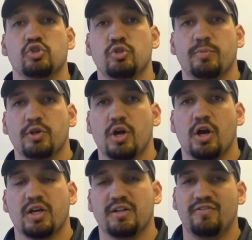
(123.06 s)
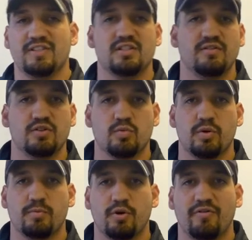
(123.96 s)
super young and he fits a Division I
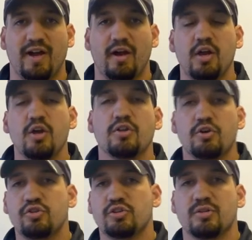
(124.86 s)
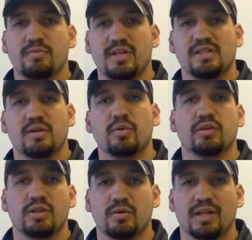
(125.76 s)
profile, those are some things that
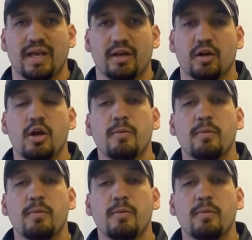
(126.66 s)
we'll deal with later.